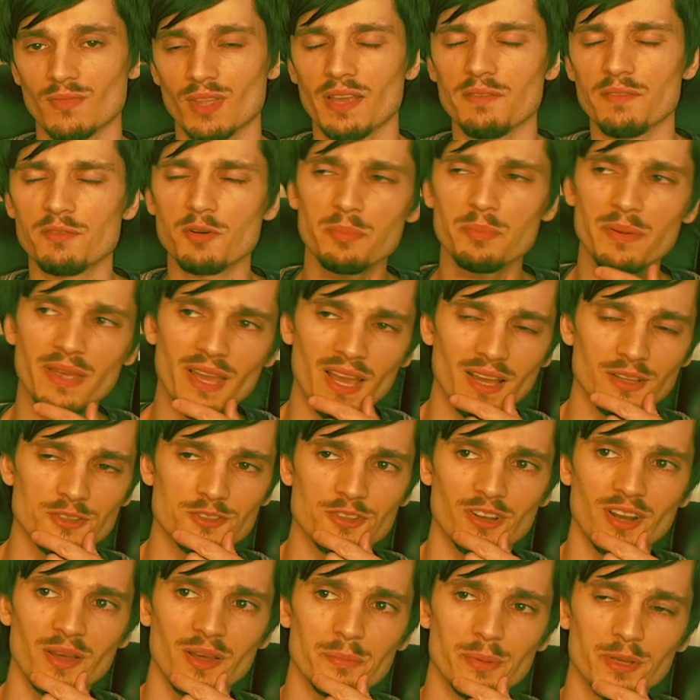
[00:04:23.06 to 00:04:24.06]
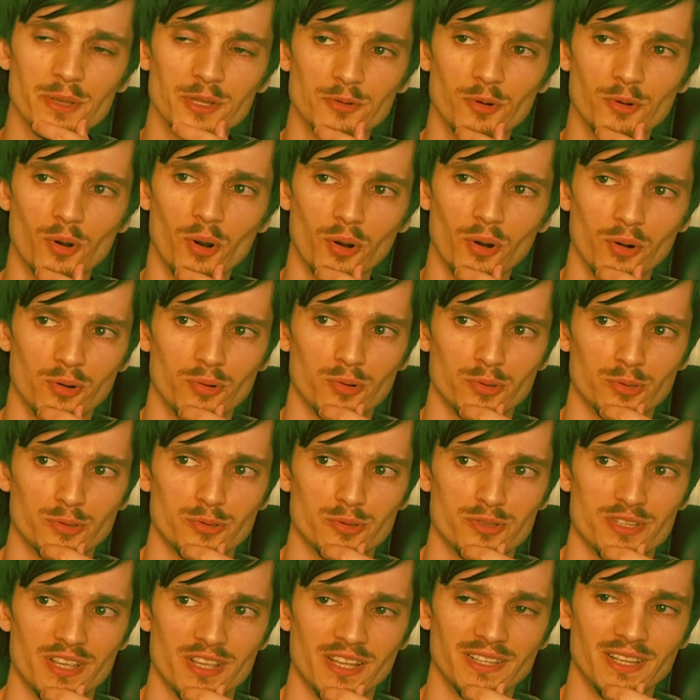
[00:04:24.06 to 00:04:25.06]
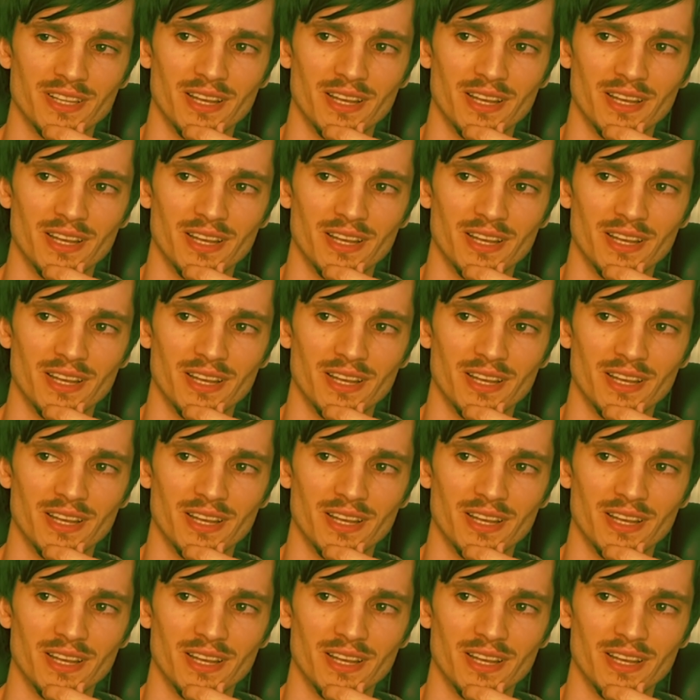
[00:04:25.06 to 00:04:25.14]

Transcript: It would be actually a bit awkward to say the